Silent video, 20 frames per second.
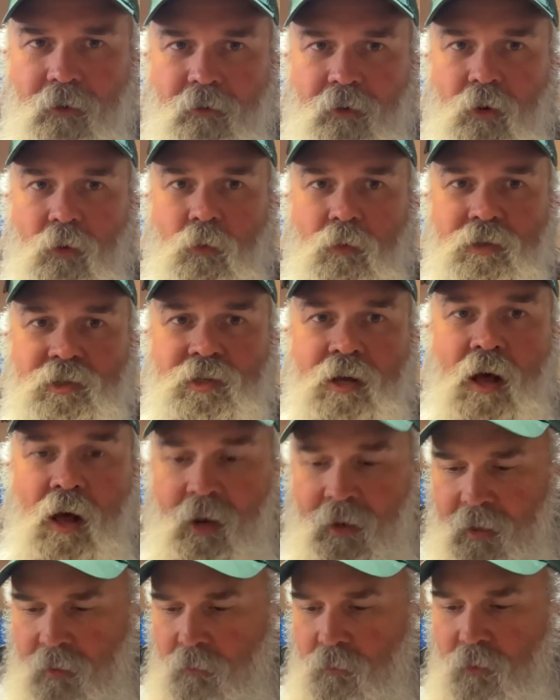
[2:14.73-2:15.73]
that was
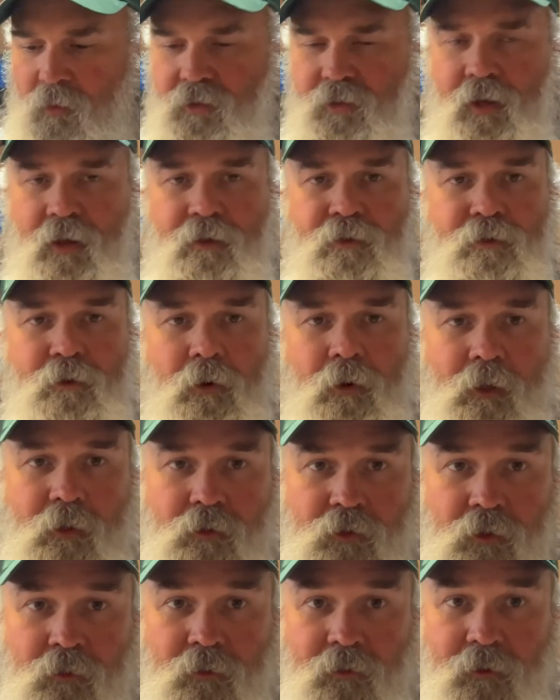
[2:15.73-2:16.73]
on it was a
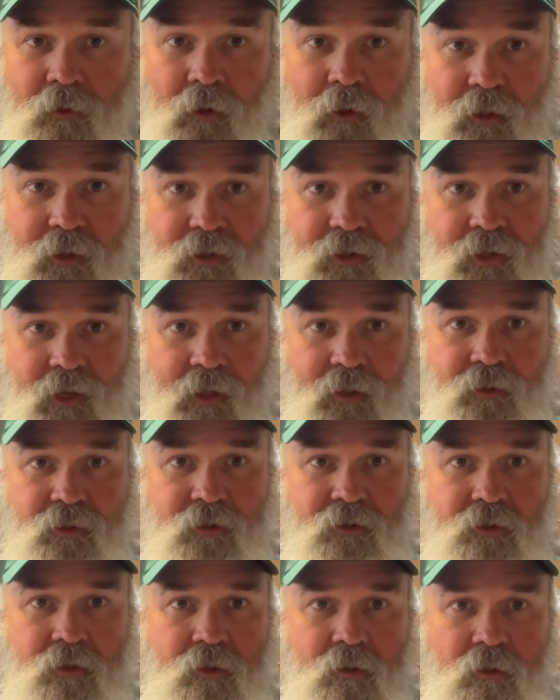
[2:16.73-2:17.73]

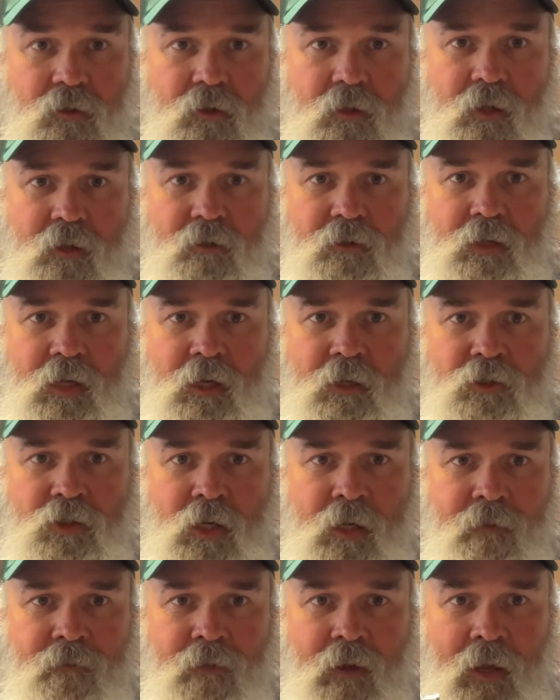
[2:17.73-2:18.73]
3236
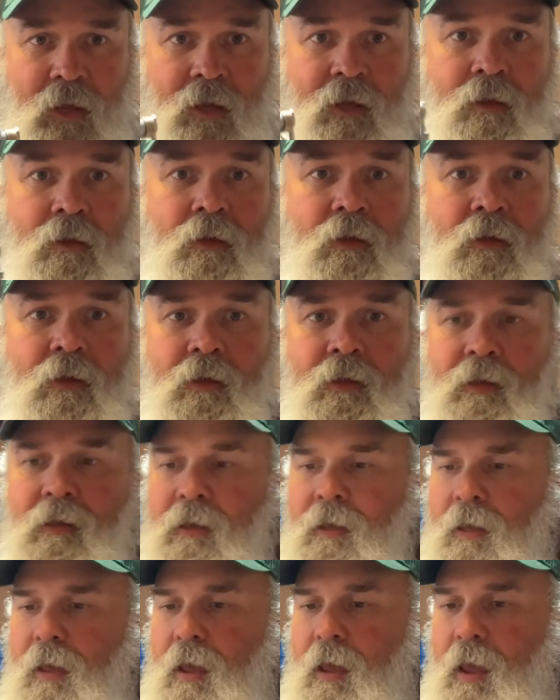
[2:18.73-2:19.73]
DGV,
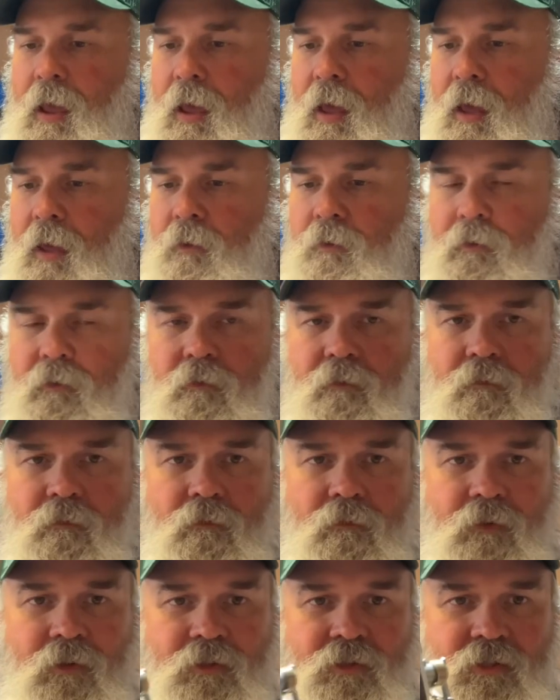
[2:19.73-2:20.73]
and
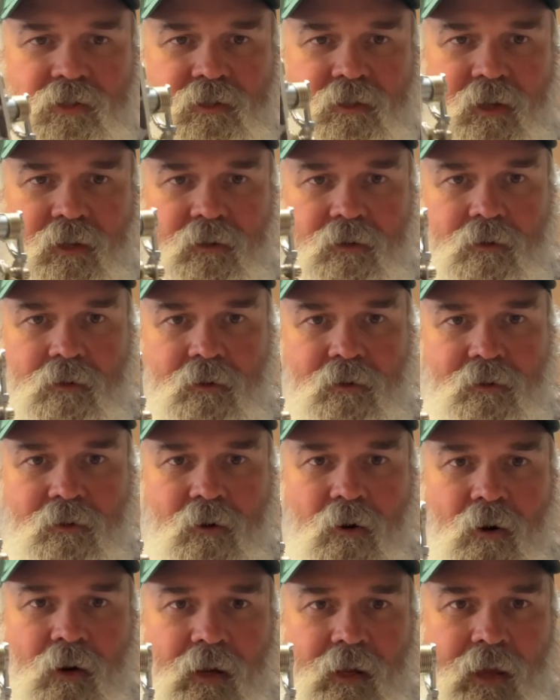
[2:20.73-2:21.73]
this is the
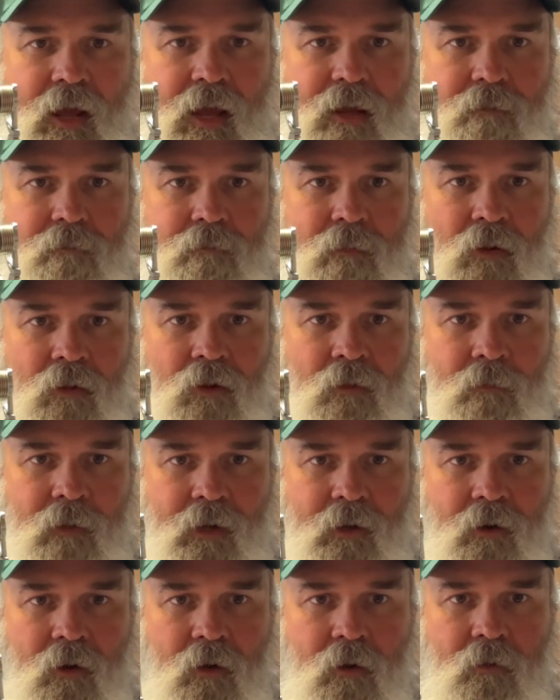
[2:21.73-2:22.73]
38
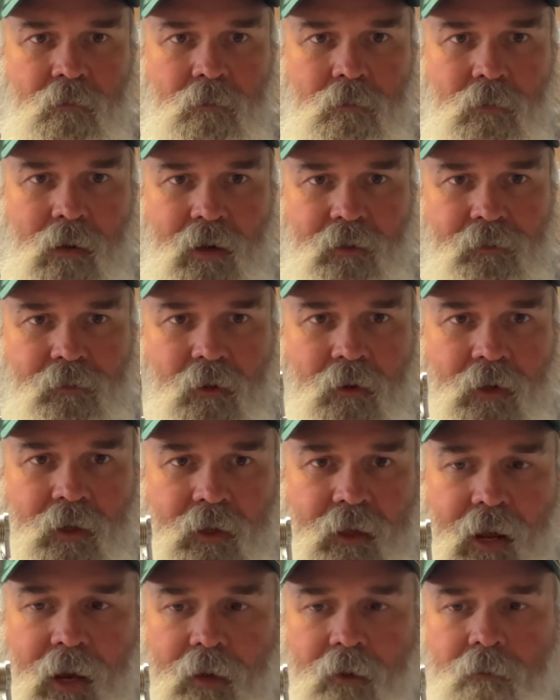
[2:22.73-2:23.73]
millimeter by
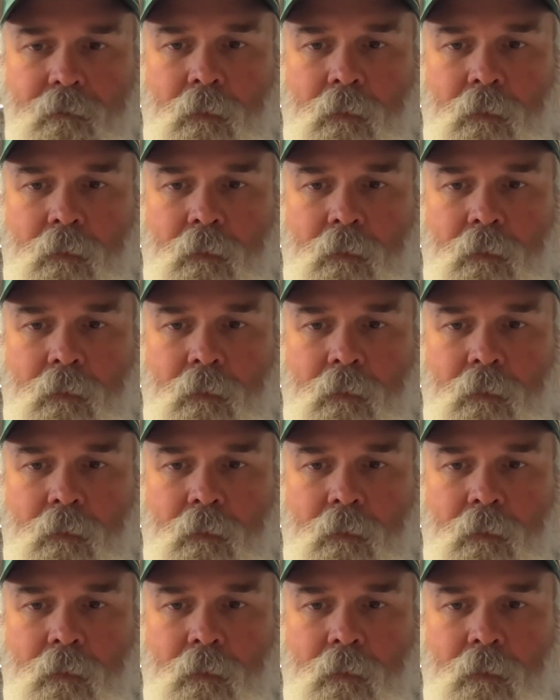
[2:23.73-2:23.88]
38.